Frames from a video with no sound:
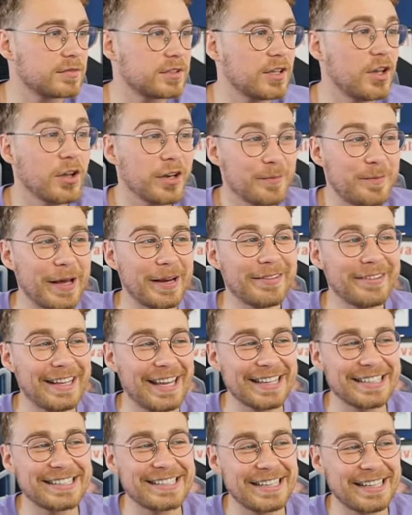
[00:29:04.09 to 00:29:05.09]
Non-penalty
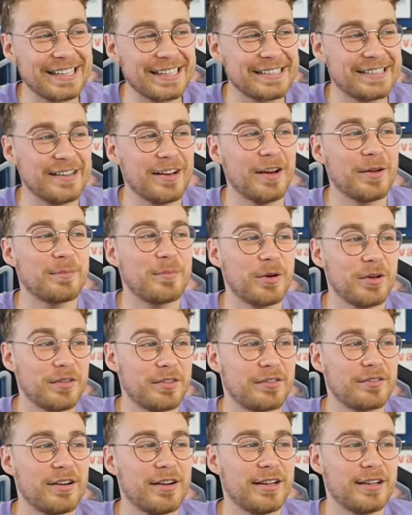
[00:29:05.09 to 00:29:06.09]
XG is
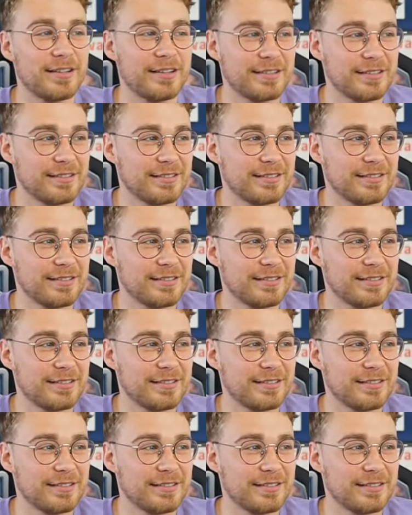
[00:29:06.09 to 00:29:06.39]
9.3.